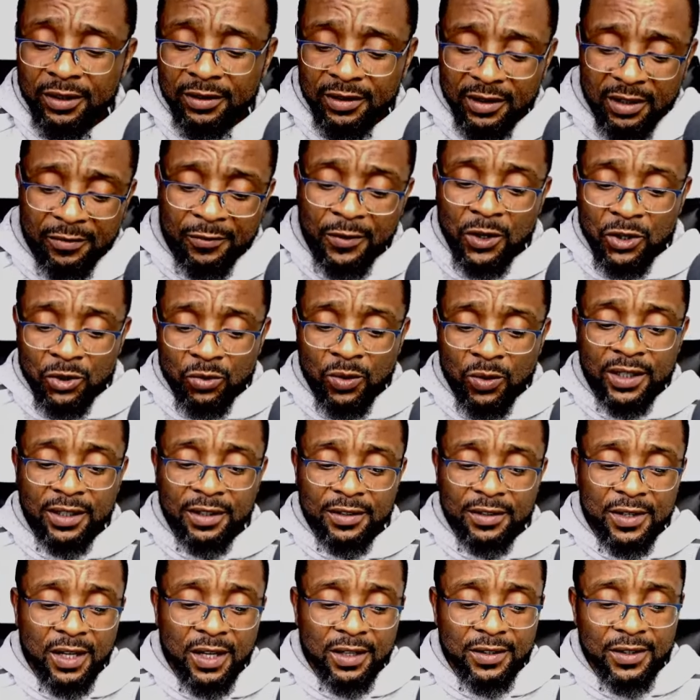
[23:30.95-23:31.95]
The first one is
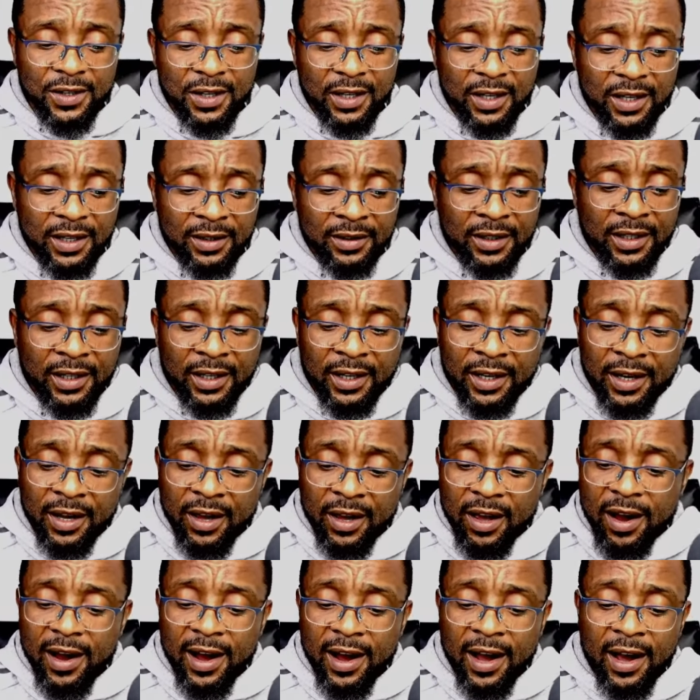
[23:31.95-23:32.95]
that
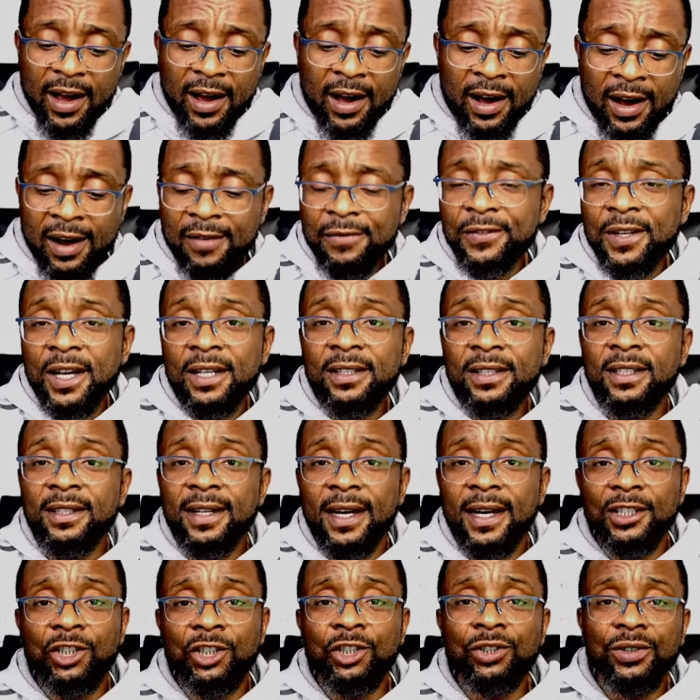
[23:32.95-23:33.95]
after the
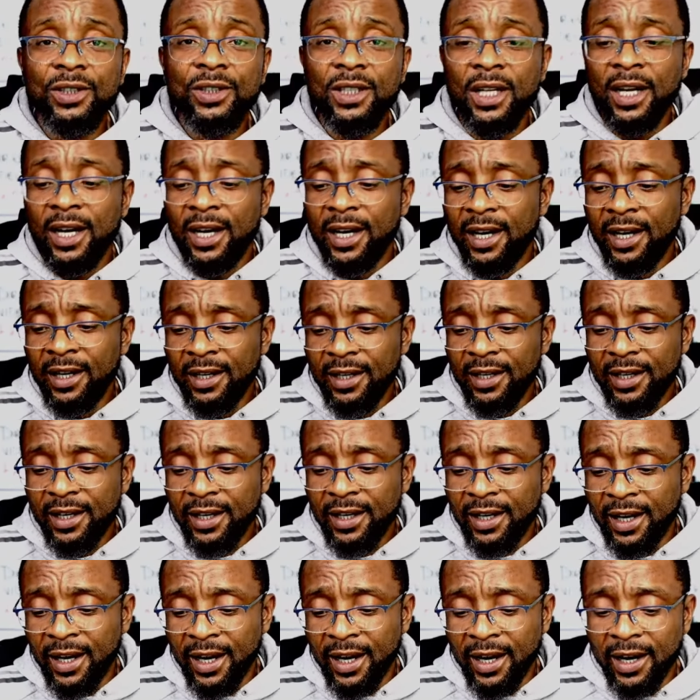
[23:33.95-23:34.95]
Nigeria
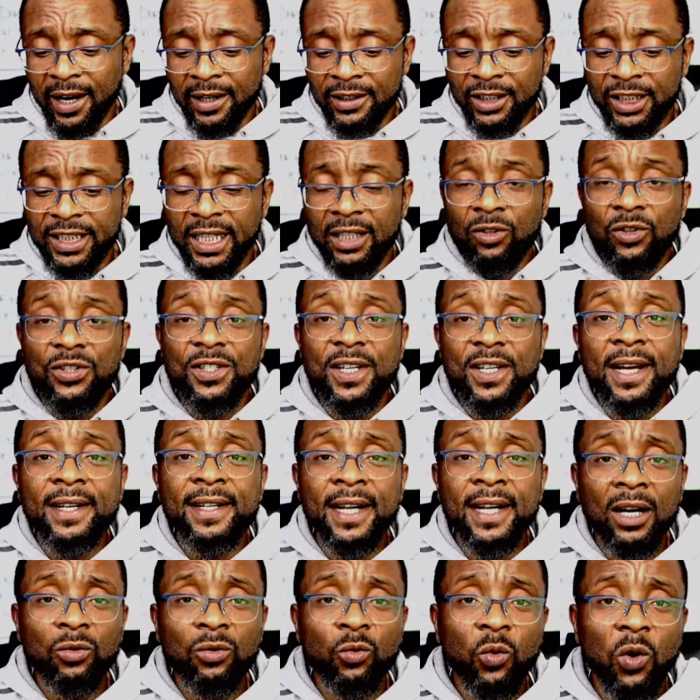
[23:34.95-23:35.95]

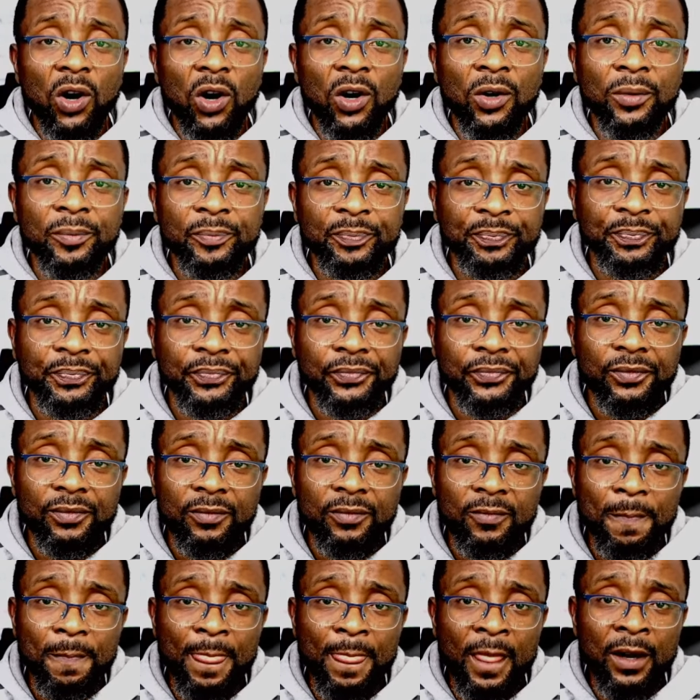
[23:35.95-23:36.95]
genocidal war,
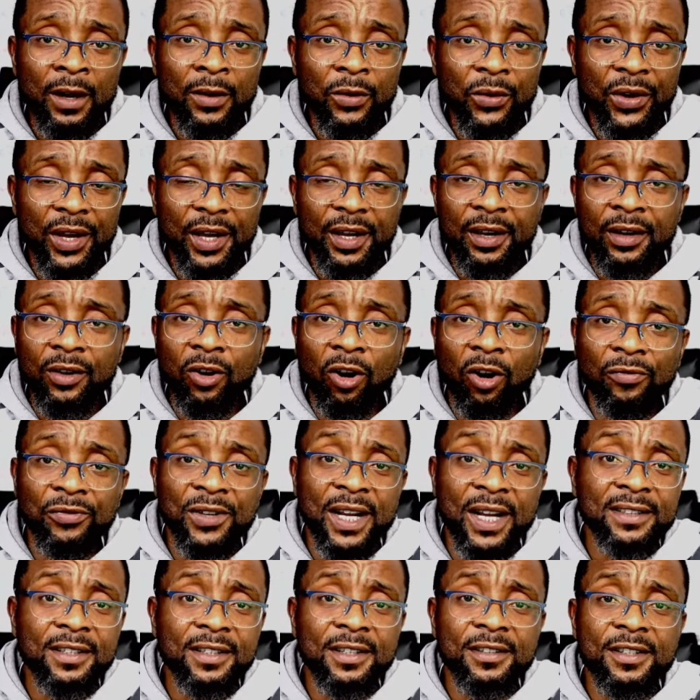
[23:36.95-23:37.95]
of
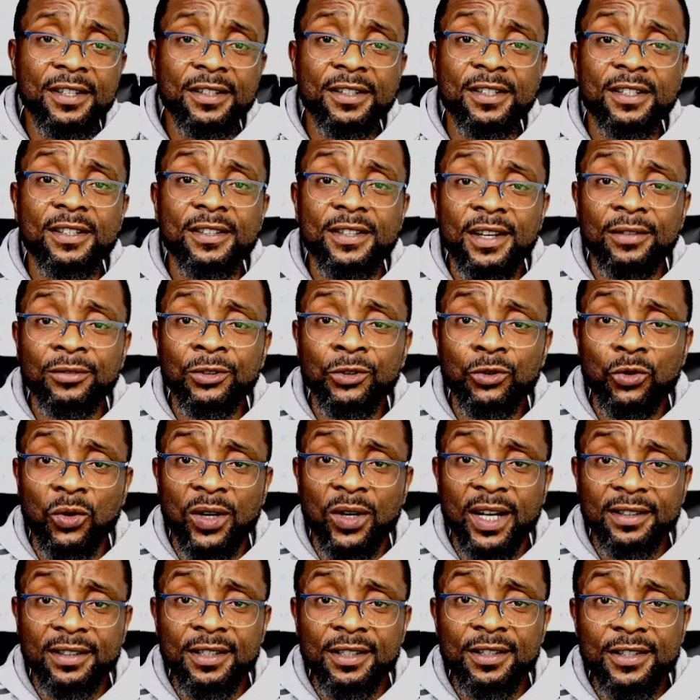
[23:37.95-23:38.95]
1967 to
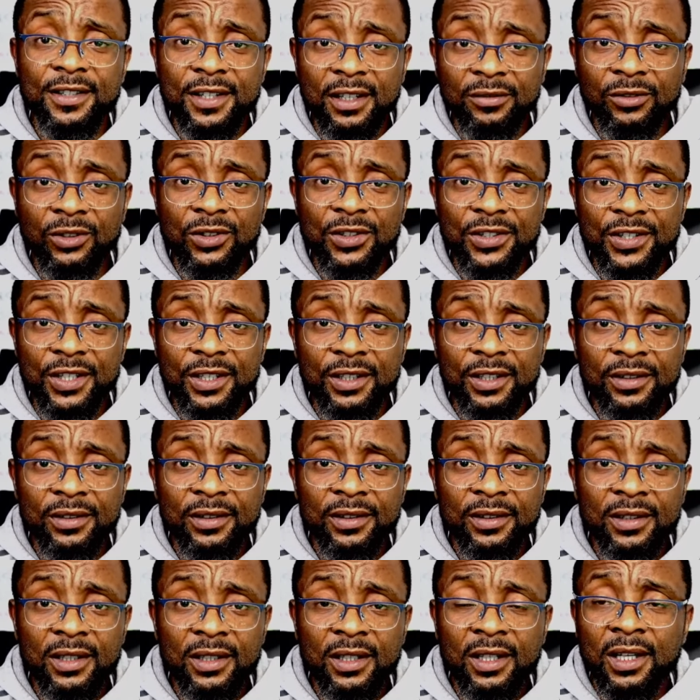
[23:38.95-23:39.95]
1970,
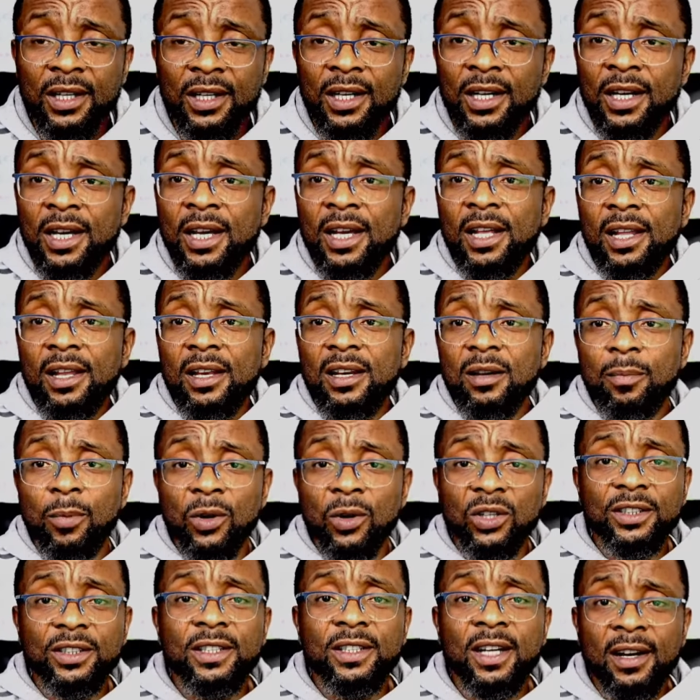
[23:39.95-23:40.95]
the
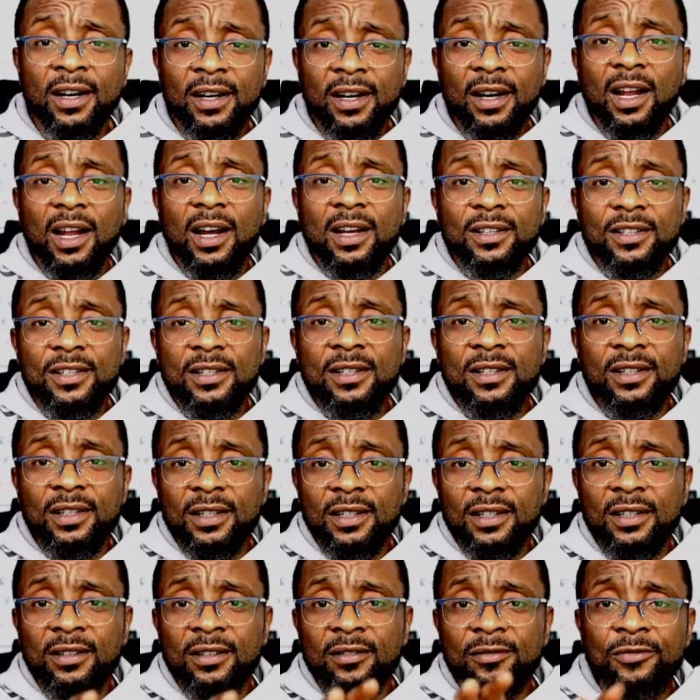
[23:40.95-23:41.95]
political class,
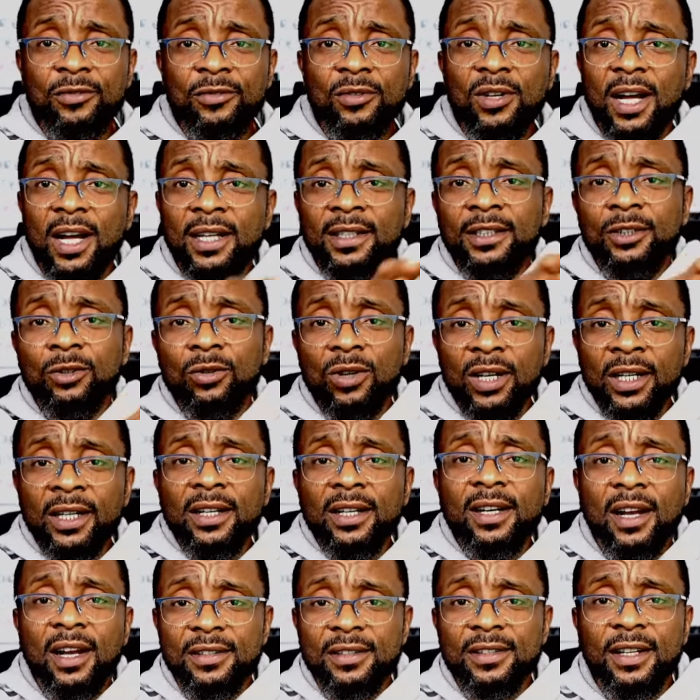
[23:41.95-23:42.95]
the Fulani ruling
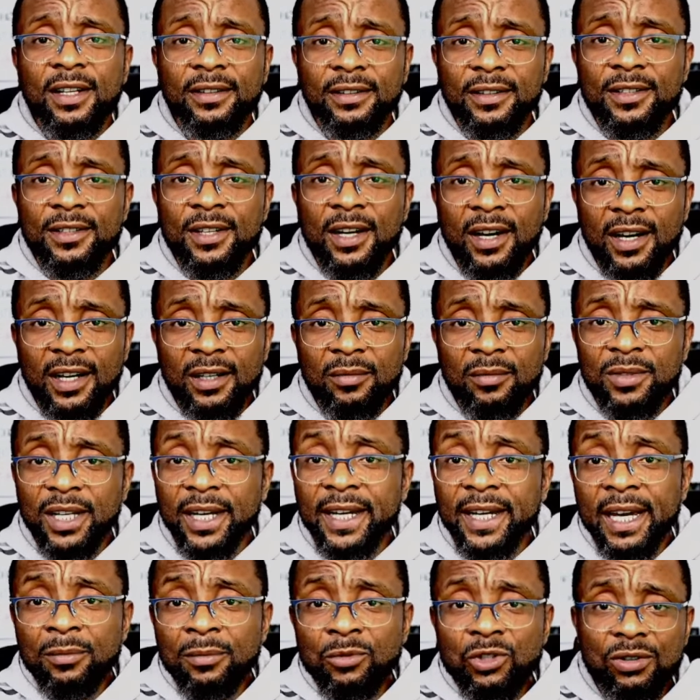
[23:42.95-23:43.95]
class at the time, they
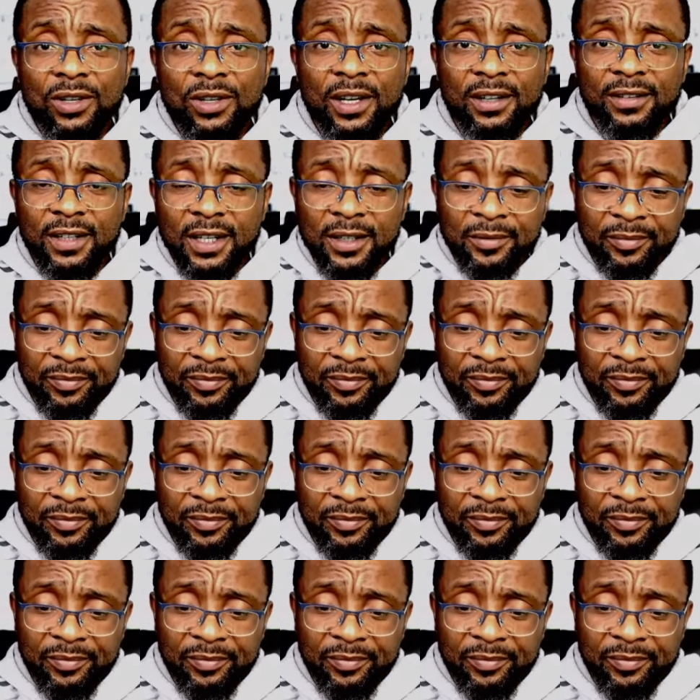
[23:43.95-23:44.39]
came together.